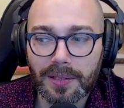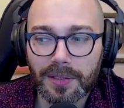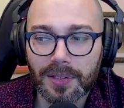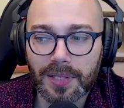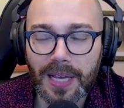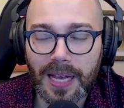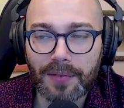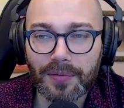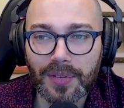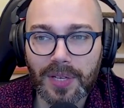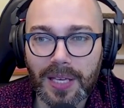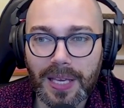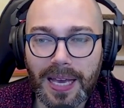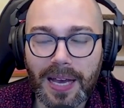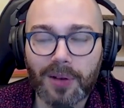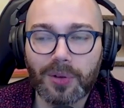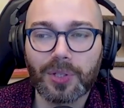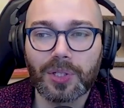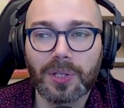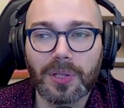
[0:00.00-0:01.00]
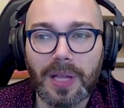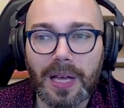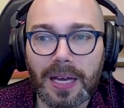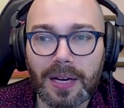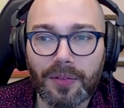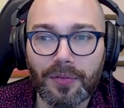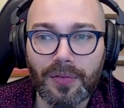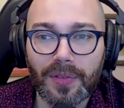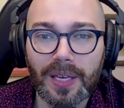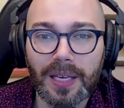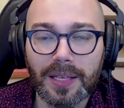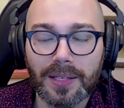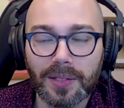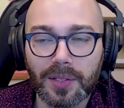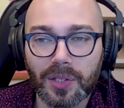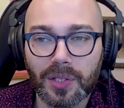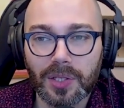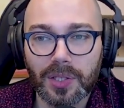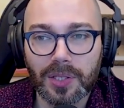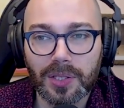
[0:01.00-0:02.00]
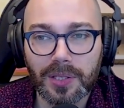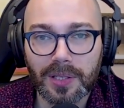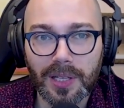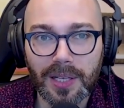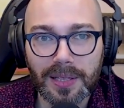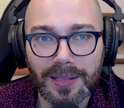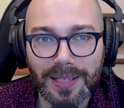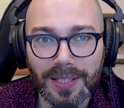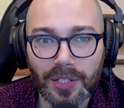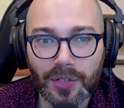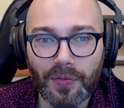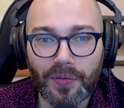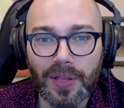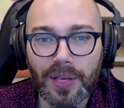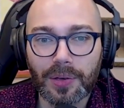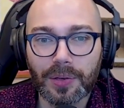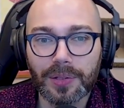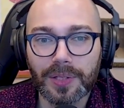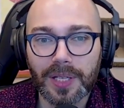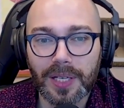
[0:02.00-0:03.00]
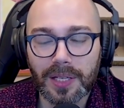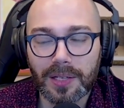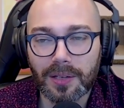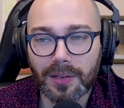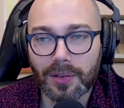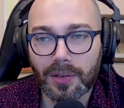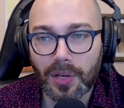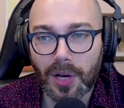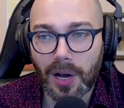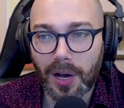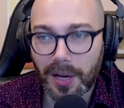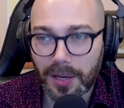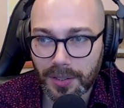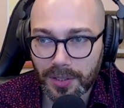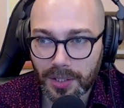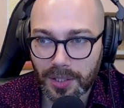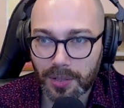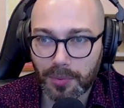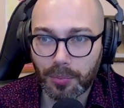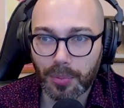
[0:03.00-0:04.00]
to have to couch a lot of things in this field in cost.